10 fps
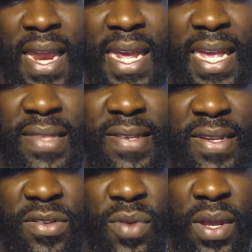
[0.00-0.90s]
to get to
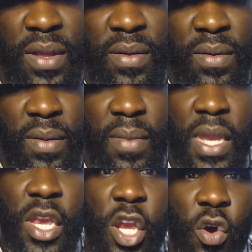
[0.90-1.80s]
this realm,
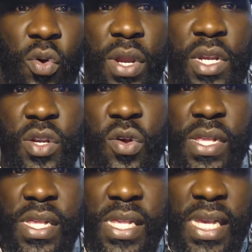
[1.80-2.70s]
but know that your
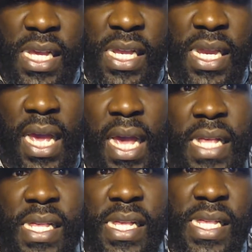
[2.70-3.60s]
seat
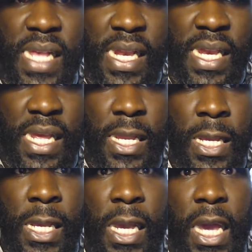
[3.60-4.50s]
has ascended,
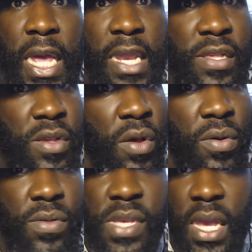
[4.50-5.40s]
and it's
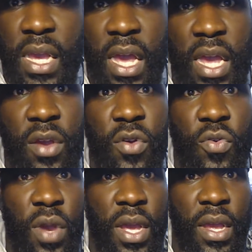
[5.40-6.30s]
going to take a
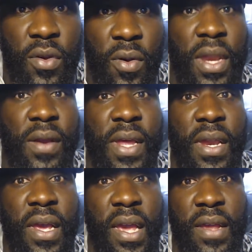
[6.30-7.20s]
greater
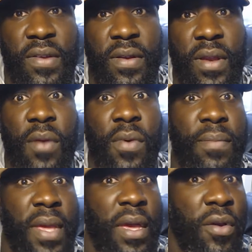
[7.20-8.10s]
dedication. That would
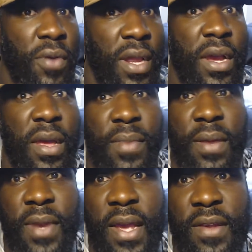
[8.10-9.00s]
be a greater
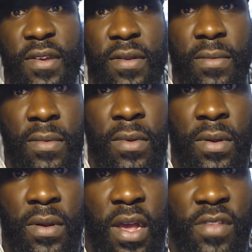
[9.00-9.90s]
condemnation.
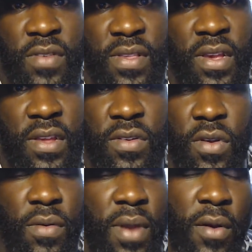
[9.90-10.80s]
I said, tell you, don't